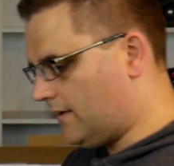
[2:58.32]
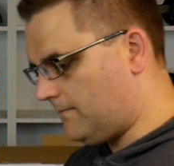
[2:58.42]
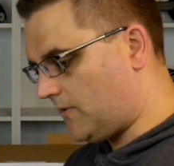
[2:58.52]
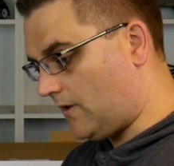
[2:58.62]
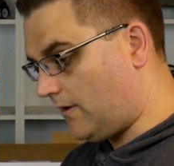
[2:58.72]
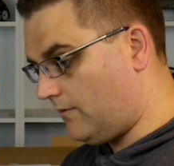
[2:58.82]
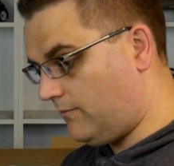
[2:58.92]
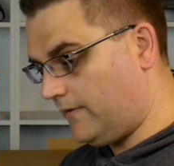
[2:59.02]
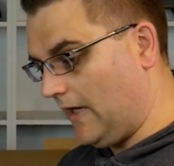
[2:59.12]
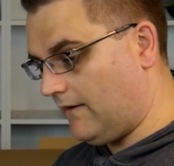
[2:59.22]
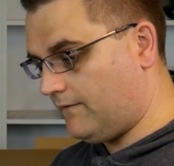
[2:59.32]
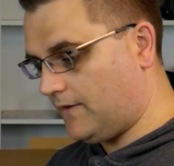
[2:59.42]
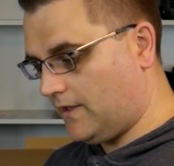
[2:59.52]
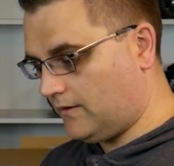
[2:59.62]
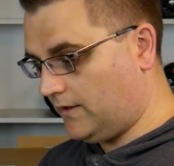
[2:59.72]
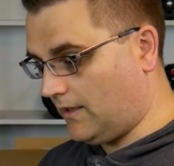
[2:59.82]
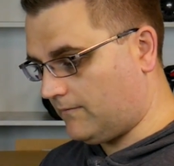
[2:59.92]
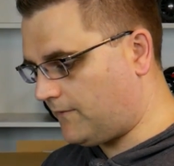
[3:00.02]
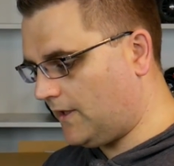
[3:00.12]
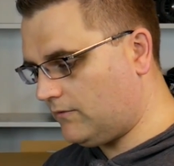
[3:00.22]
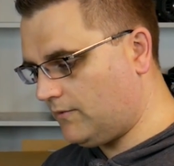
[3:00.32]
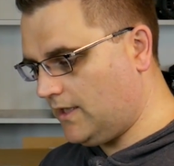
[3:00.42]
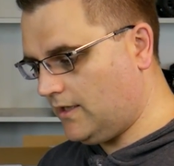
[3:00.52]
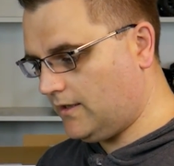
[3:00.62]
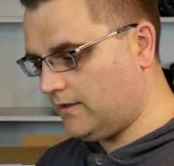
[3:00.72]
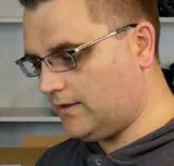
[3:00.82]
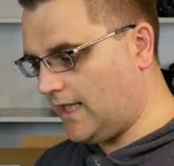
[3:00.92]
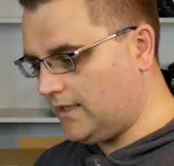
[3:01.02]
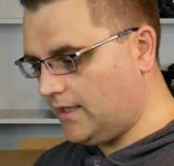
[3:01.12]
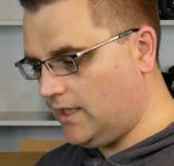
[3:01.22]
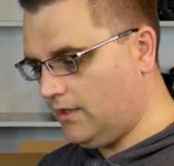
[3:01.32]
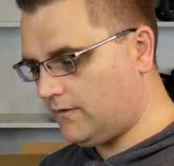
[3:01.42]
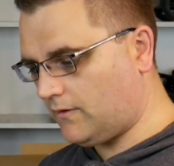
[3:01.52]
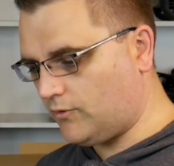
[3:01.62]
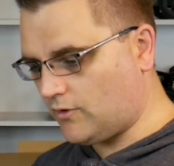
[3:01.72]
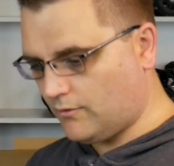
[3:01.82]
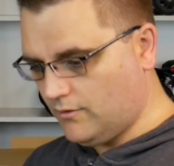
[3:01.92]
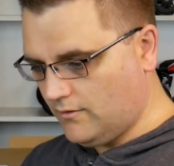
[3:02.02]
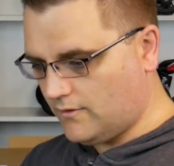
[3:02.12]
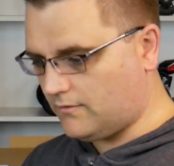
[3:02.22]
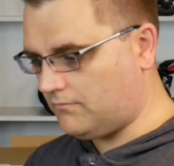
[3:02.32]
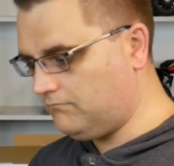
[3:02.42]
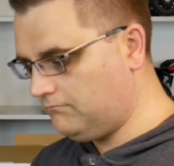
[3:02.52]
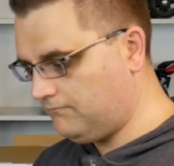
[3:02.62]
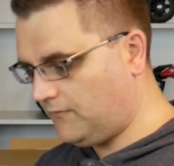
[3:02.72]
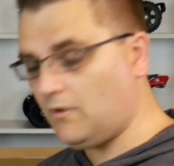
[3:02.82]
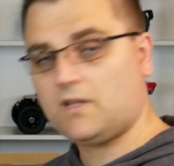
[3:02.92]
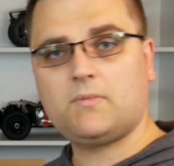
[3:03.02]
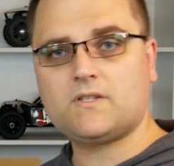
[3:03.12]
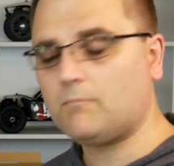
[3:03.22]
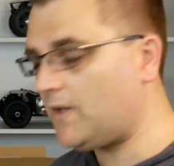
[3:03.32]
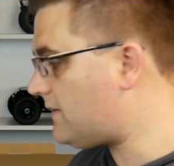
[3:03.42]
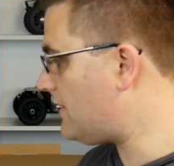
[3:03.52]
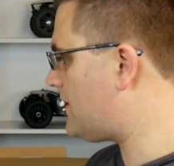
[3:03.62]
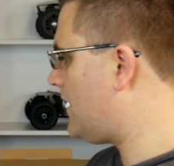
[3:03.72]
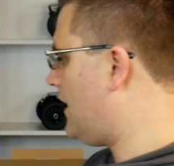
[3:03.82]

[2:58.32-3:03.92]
So we have front and rear landing gear, some screws, a few other bits and pieces.